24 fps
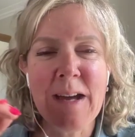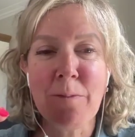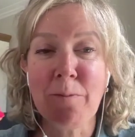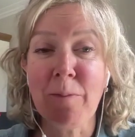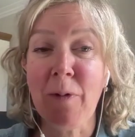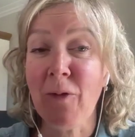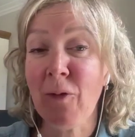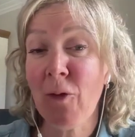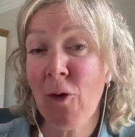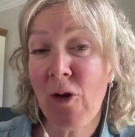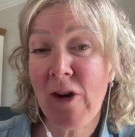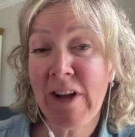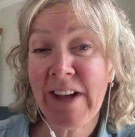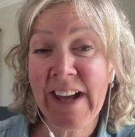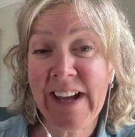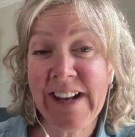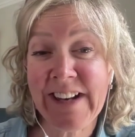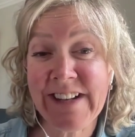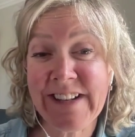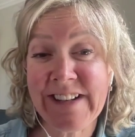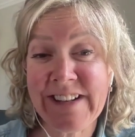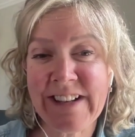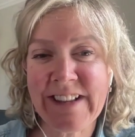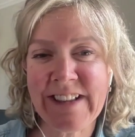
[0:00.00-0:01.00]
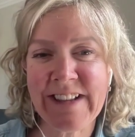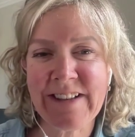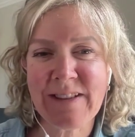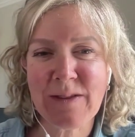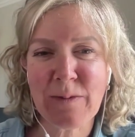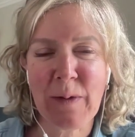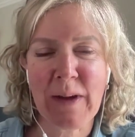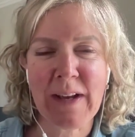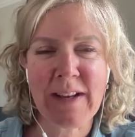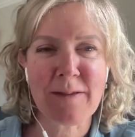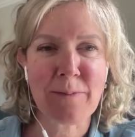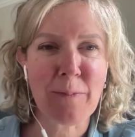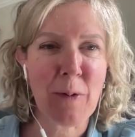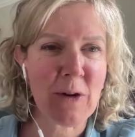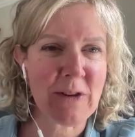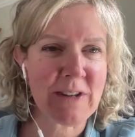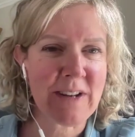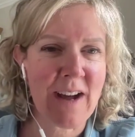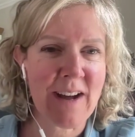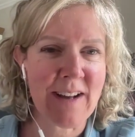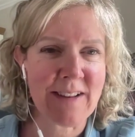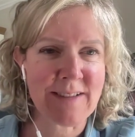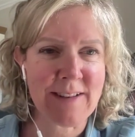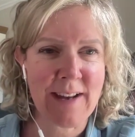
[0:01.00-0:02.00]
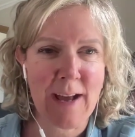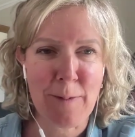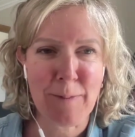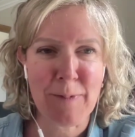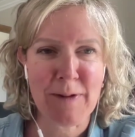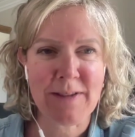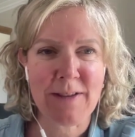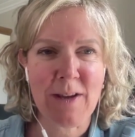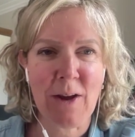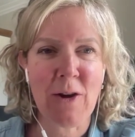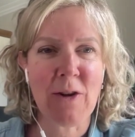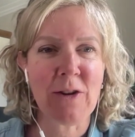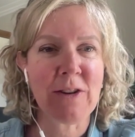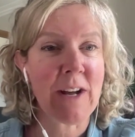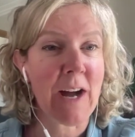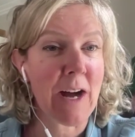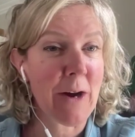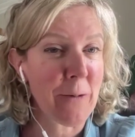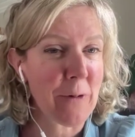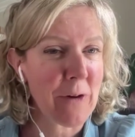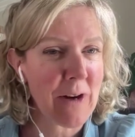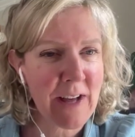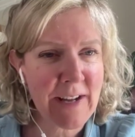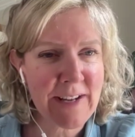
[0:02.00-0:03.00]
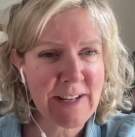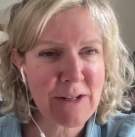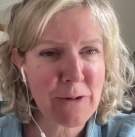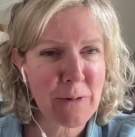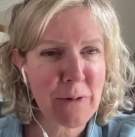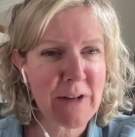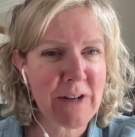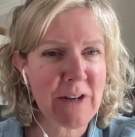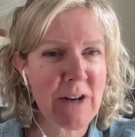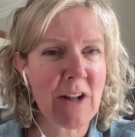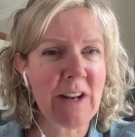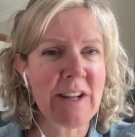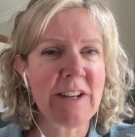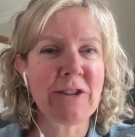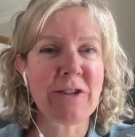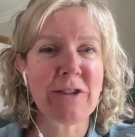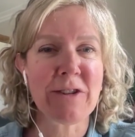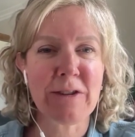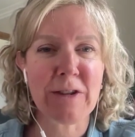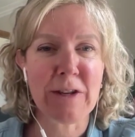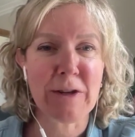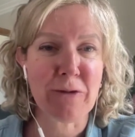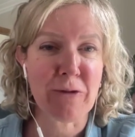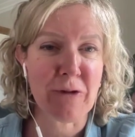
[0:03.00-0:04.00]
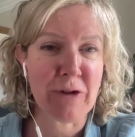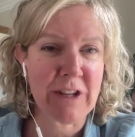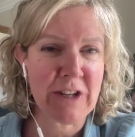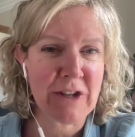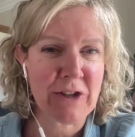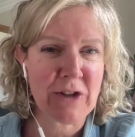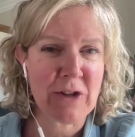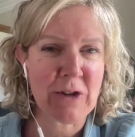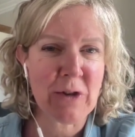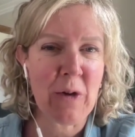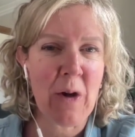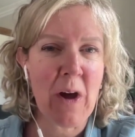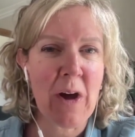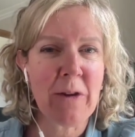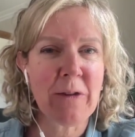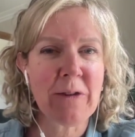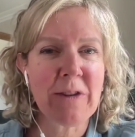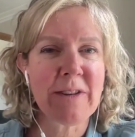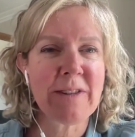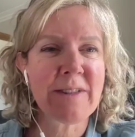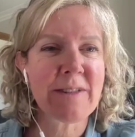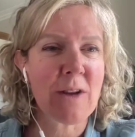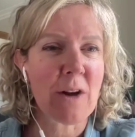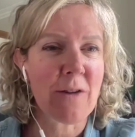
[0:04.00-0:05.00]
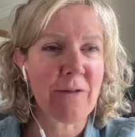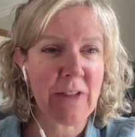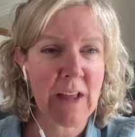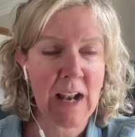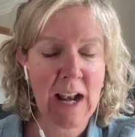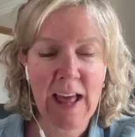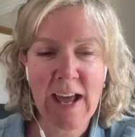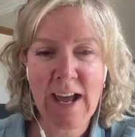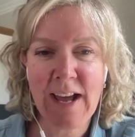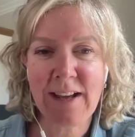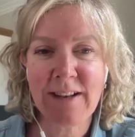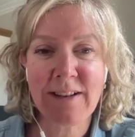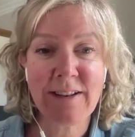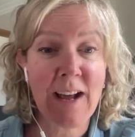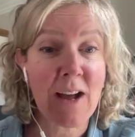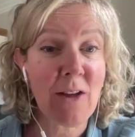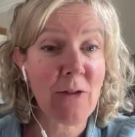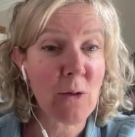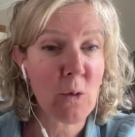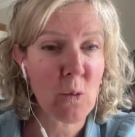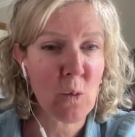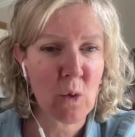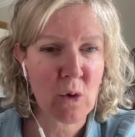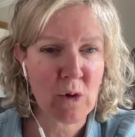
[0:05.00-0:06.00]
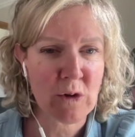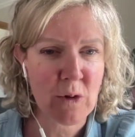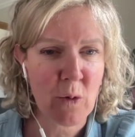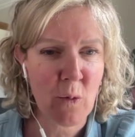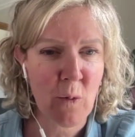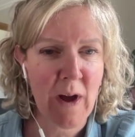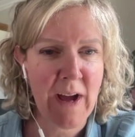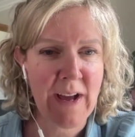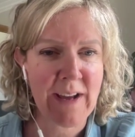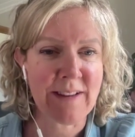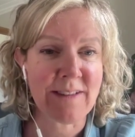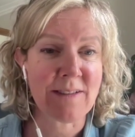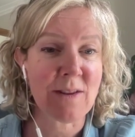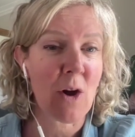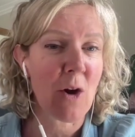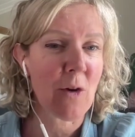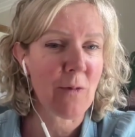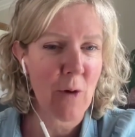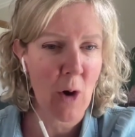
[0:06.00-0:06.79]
Before I get into this week's podcast episode, I would like to acknowledge the traditional owners of the land and the waterways of